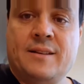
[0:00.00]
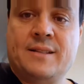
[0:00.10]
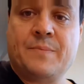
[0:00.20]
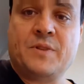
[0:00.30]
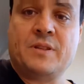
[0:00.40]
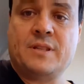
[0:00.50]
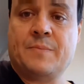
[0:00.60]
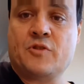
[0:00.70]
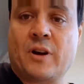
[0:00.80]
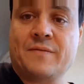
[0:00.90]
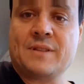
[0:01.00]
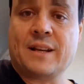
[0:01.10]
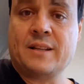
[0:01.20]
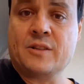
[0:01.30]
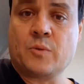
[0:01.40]
zip drives
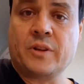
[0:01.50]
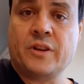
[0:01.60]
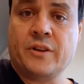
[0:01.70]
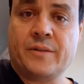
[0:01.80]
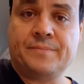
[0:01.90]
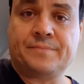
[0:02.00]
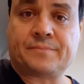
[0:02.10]
like this one here.